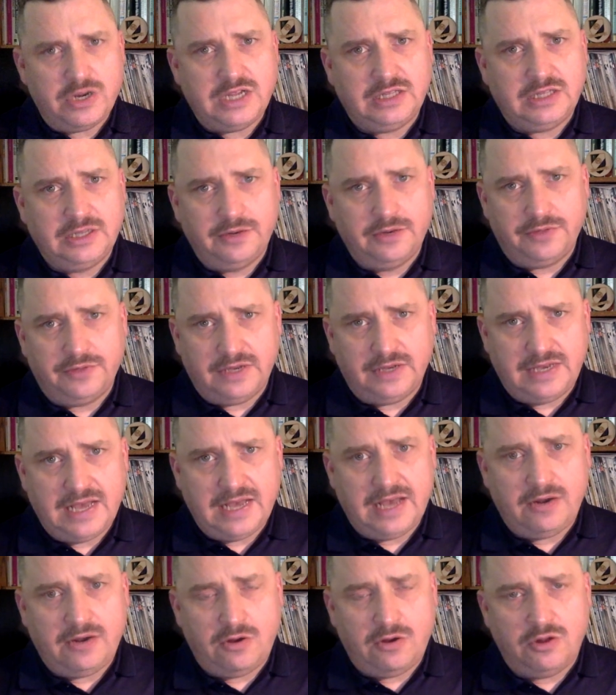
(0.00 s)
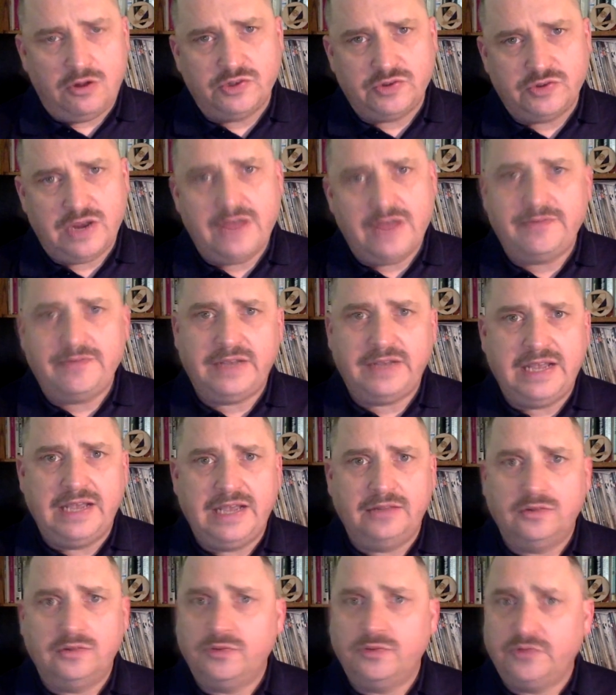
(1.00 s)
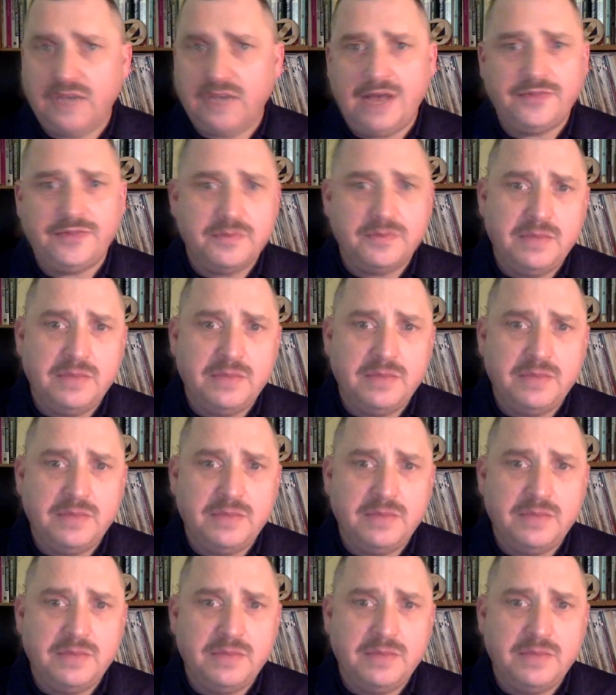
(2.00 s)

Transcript: clear that not all traffic handlers got